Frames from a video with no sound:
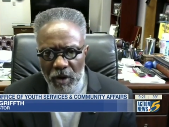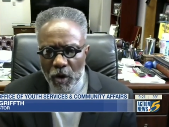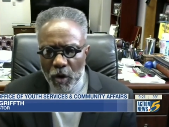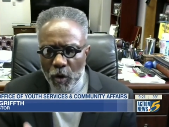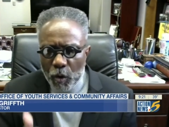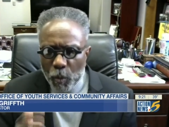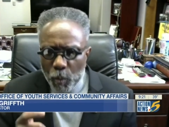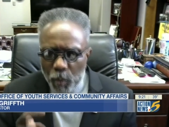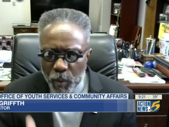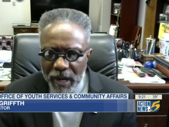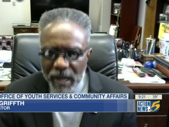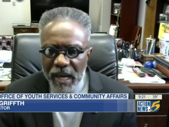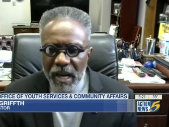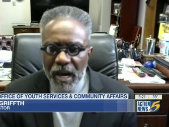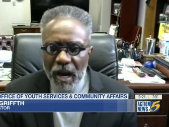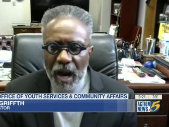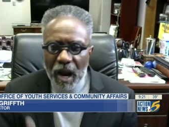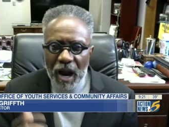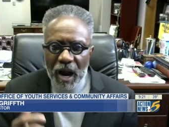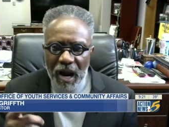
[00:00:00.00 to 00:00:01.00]
We
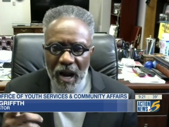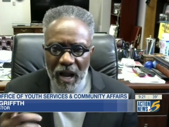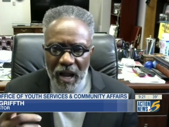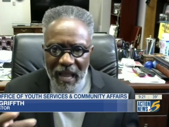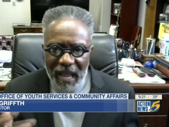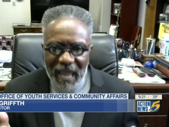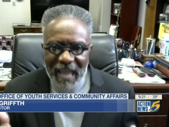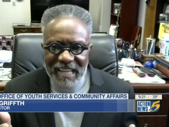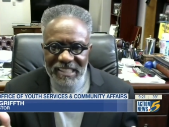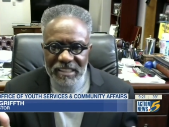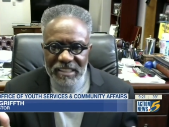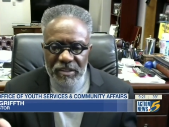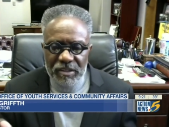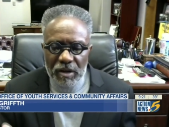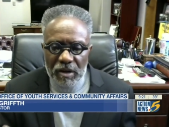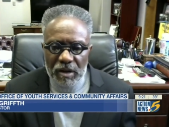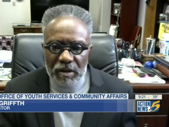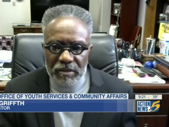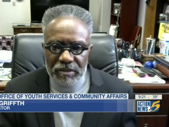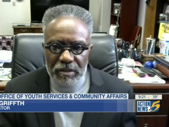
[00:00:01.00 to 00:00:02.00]
are, as
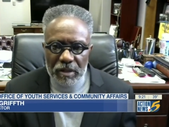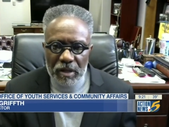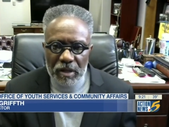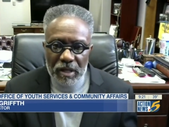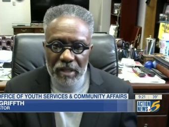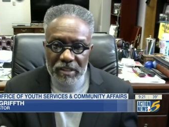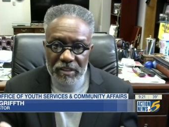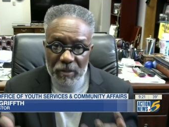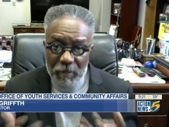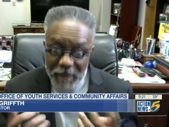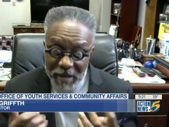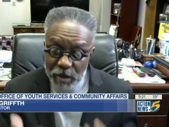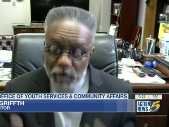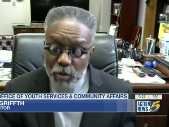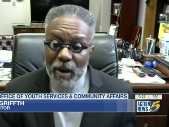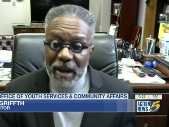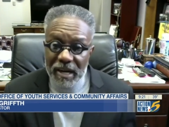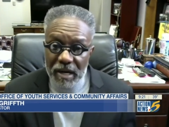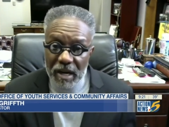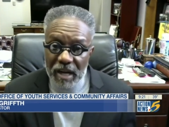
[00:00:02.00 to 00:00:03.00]
adults, to be
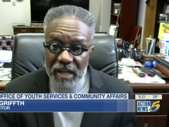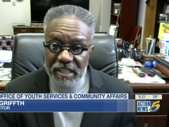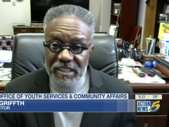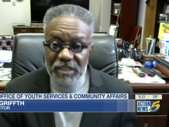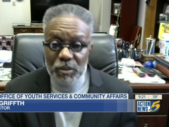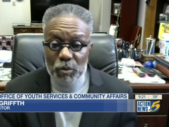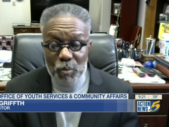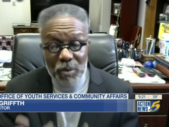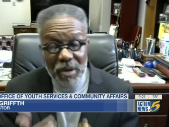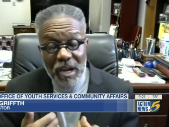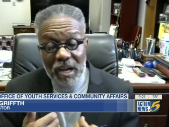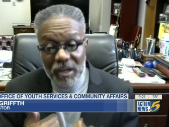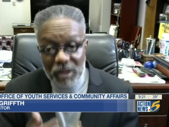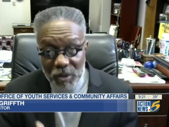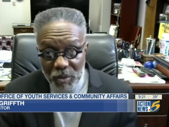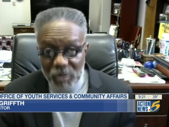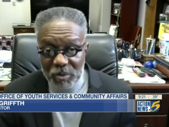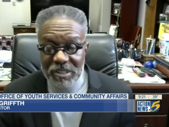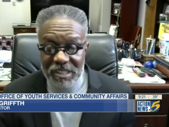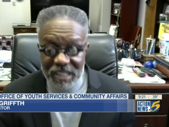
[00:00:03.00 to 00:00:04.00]
quite honest, we are
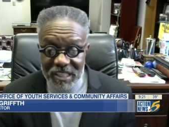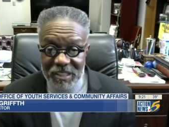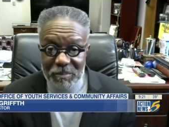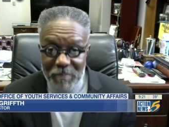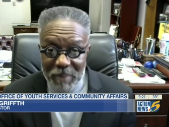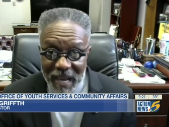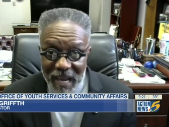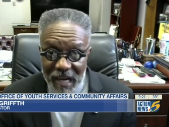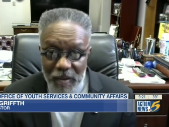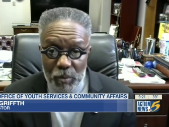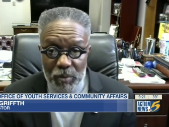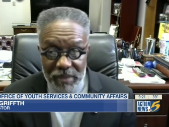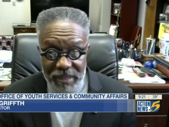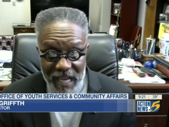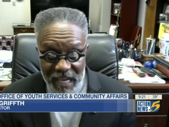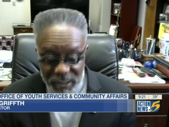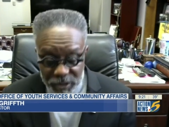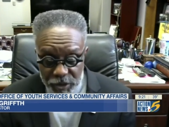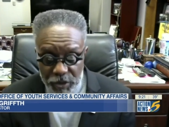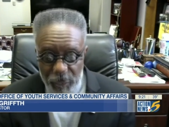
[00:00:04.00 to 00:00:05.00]
losing this battle with
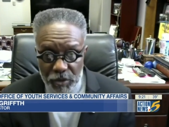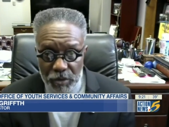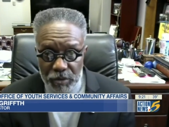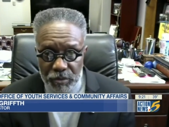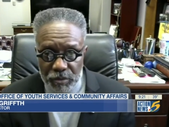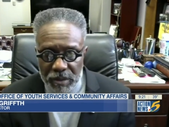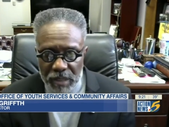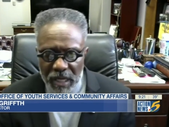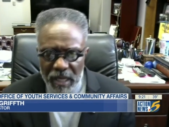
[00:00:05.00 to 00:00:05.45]
our children.